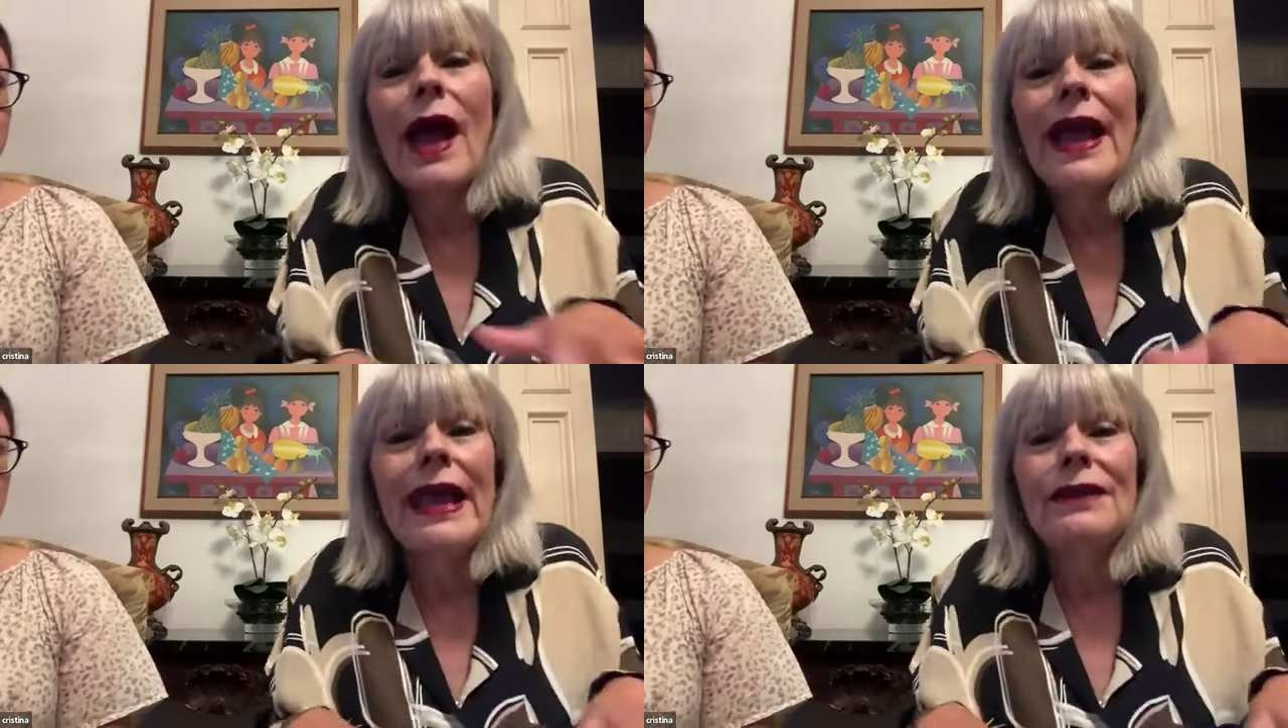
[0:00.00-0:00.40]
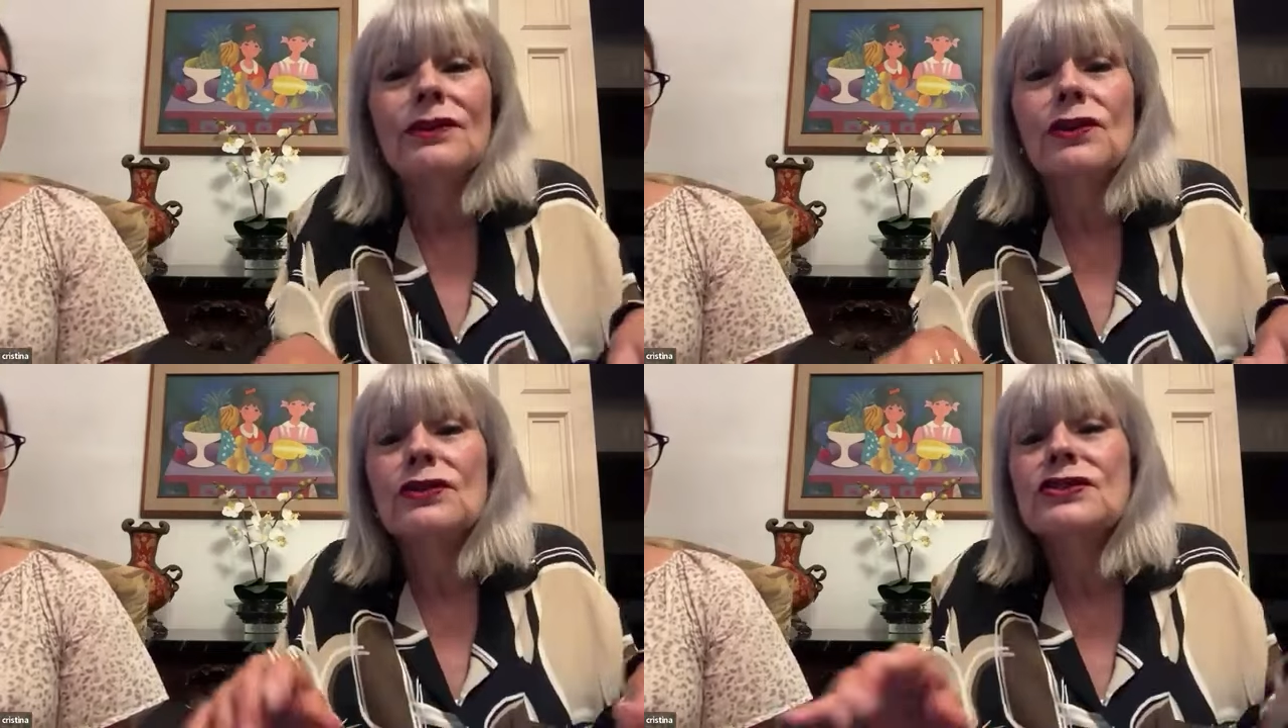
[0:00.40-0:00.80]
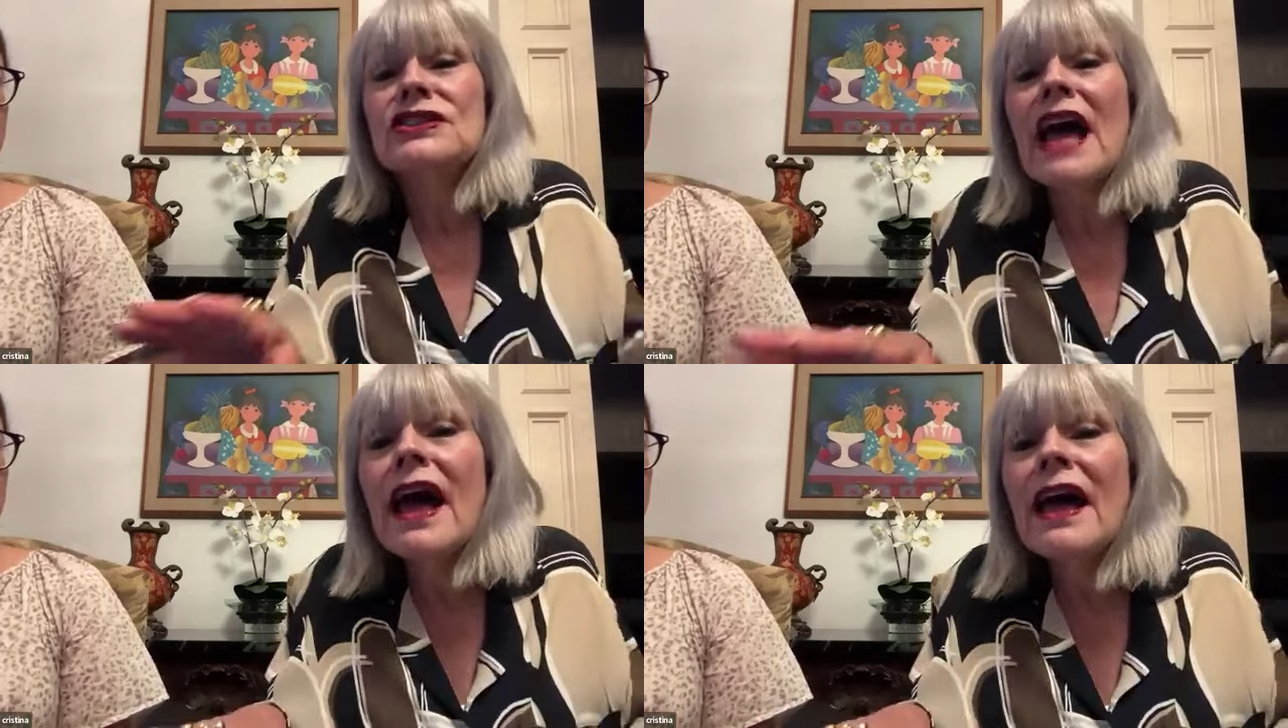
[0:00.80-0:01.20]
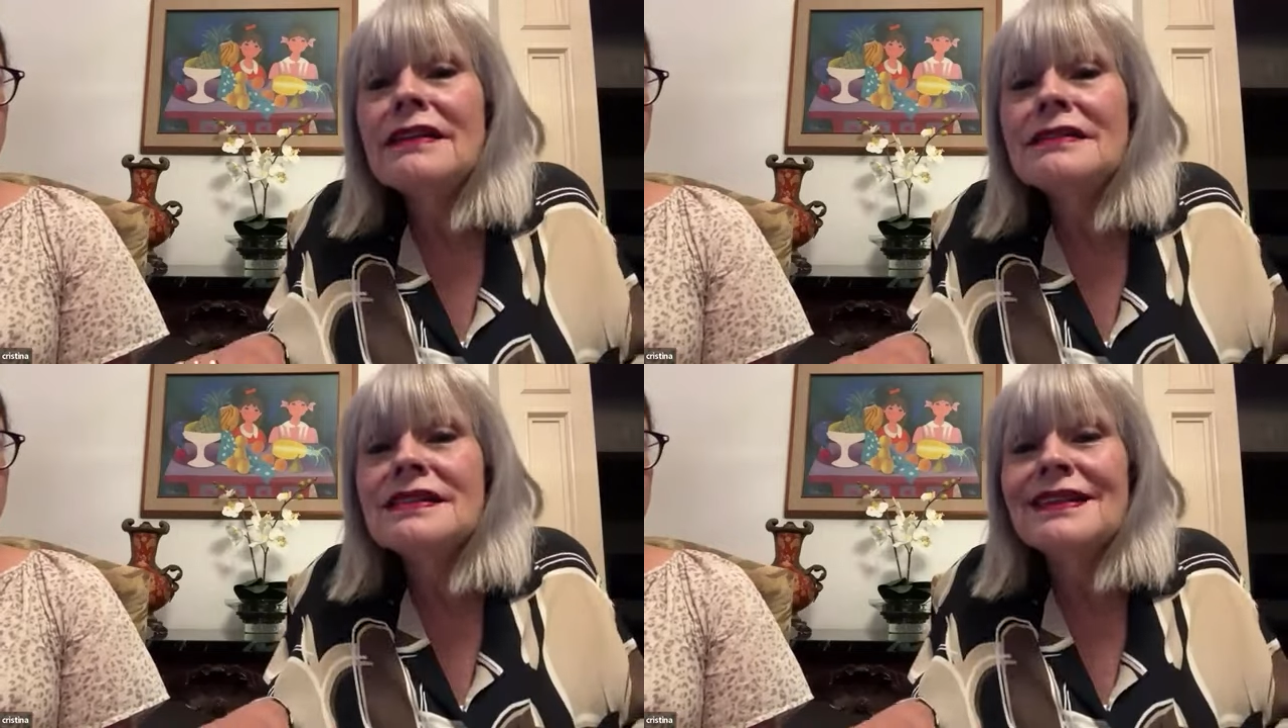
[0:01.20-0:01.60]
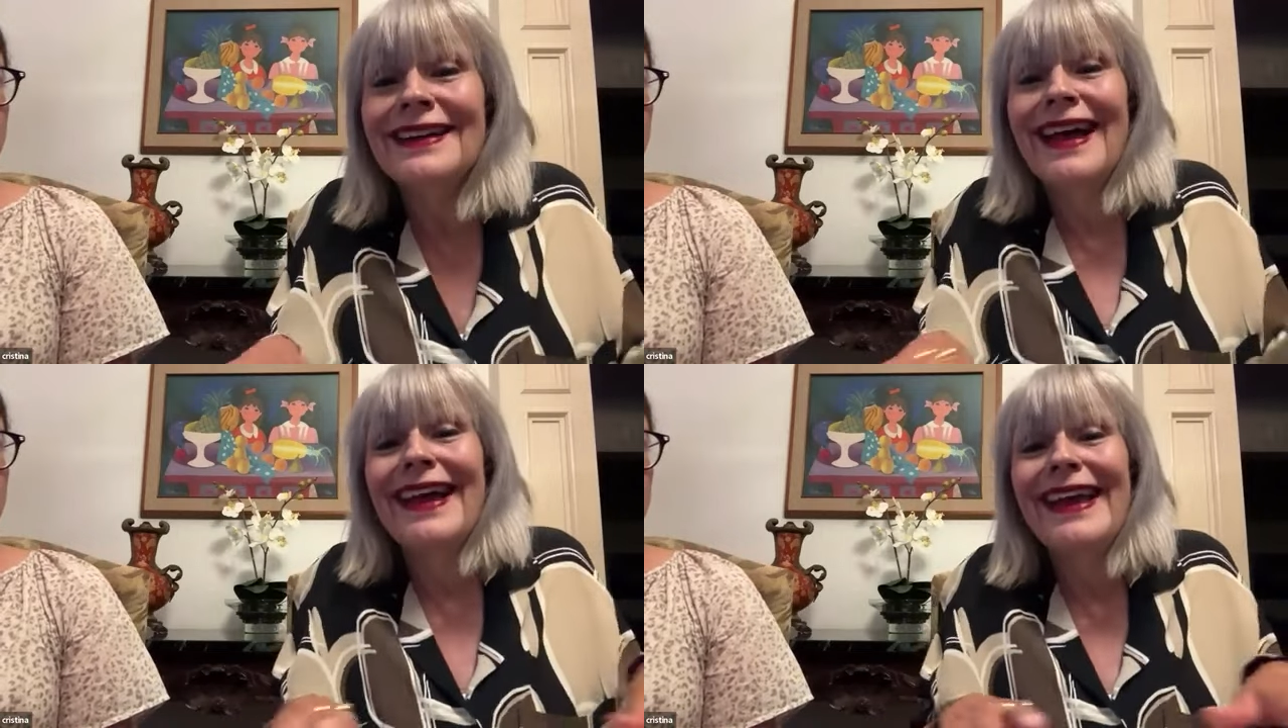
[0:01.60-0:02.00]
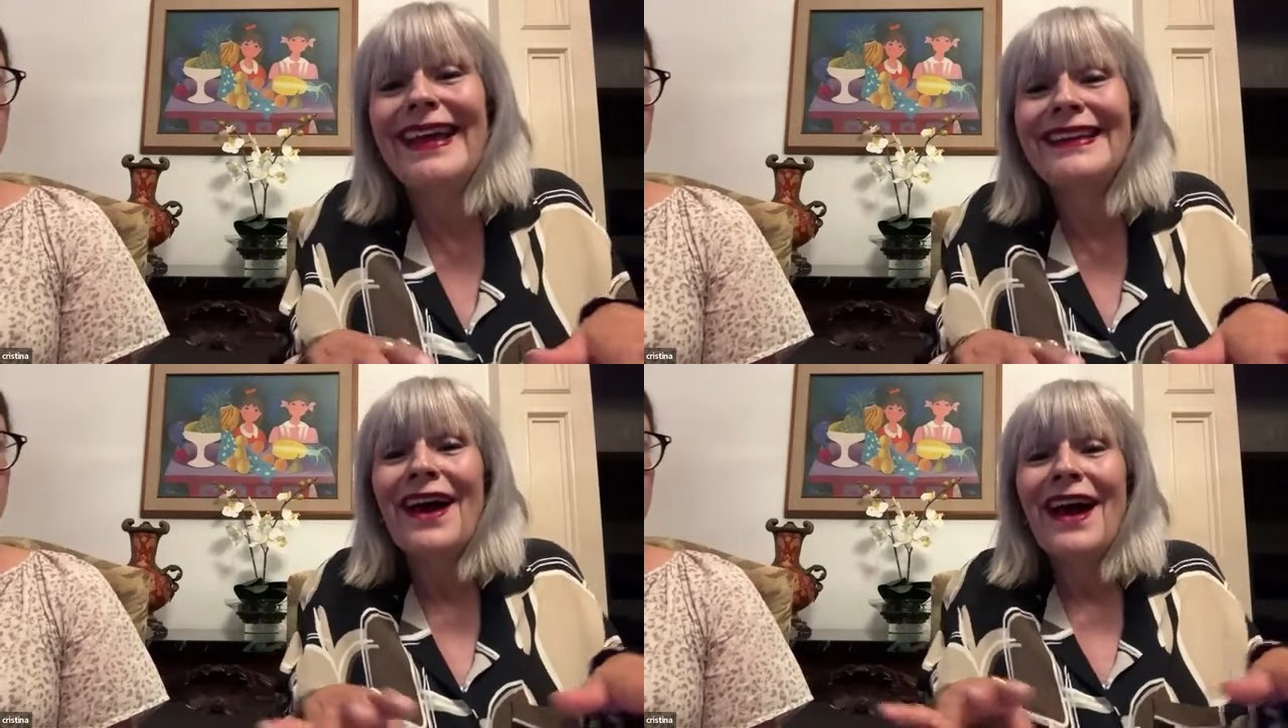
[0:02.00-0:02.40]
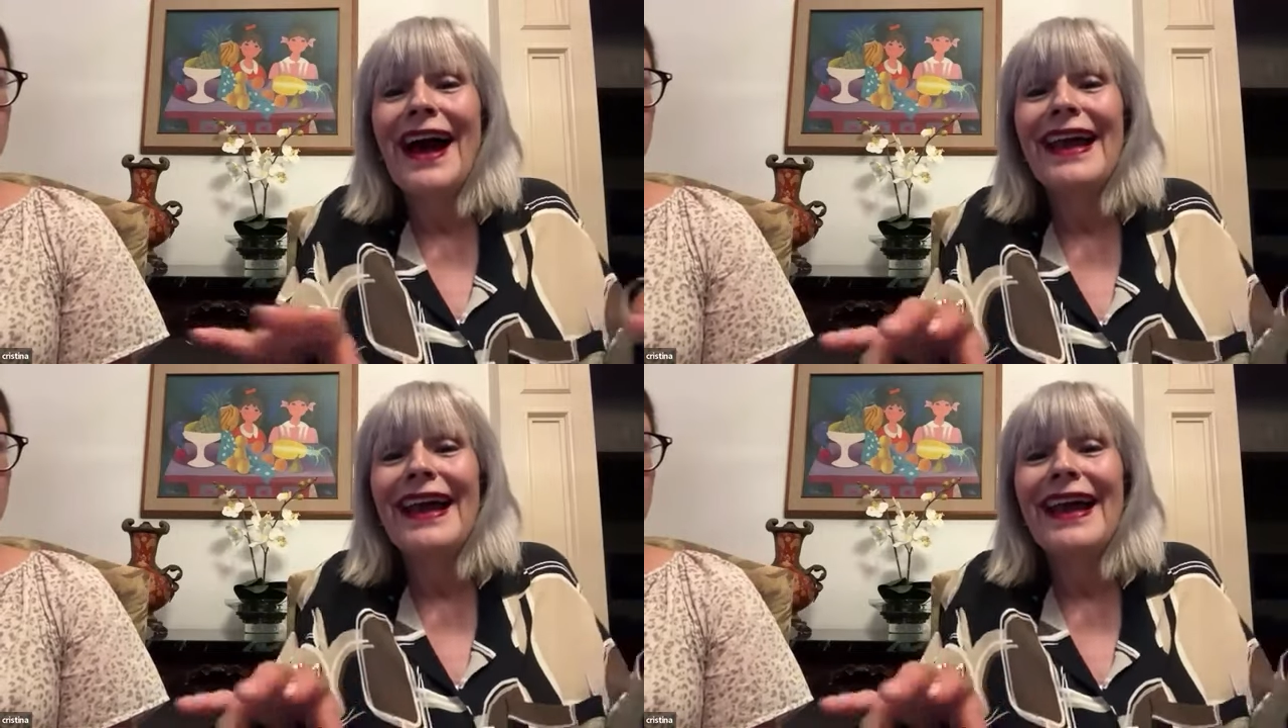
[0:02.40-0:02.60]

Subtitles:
I ate croissants and I ate